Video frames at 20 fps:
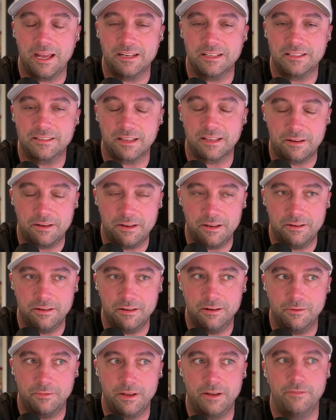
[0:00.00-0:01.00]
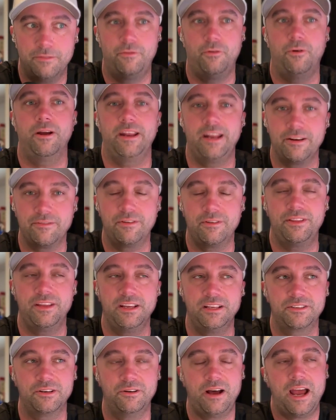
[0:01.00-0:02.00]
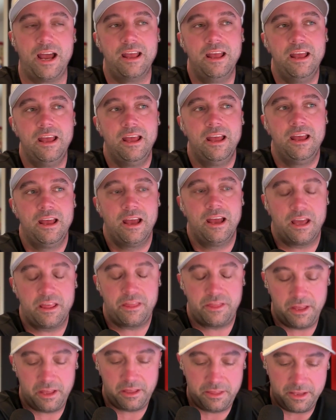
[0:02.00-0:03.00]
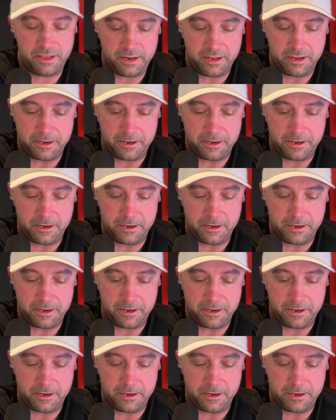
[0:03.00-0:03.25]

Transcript: it's like you know, we avoid everything. So I think that